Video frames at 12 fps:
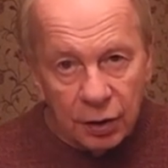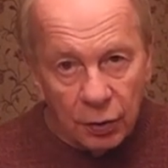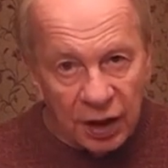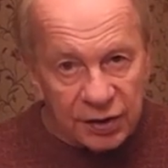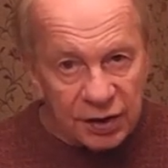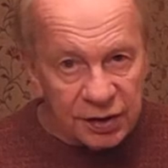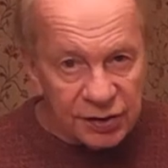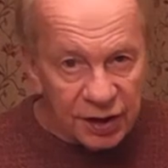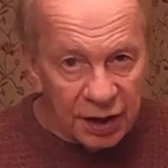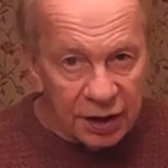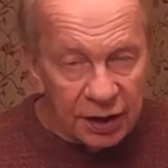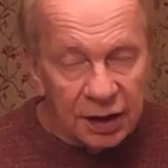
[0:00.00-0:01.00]
who, as I
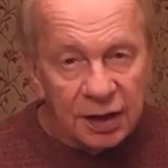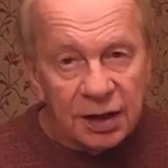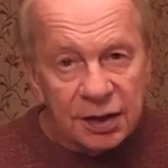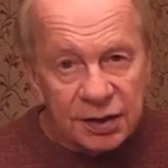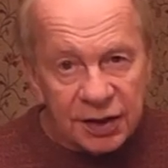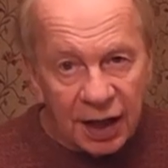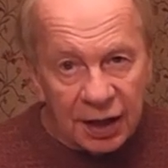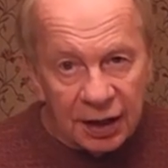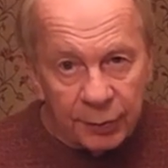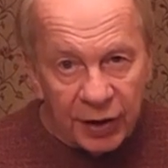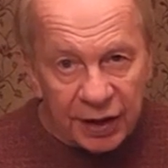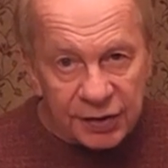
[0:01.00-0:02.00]
say,
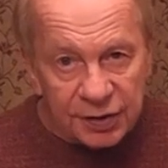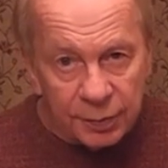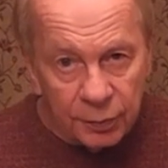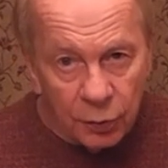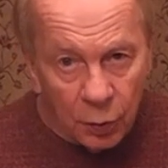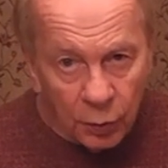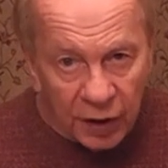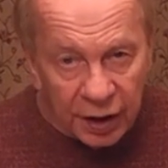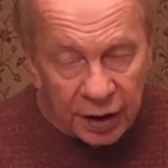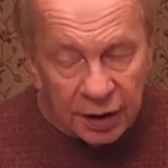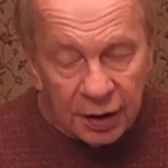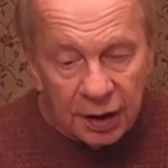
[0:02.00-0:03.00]
sadly passed
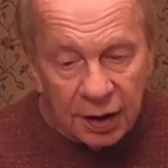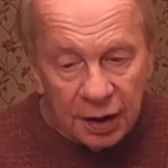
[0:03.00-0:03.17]
away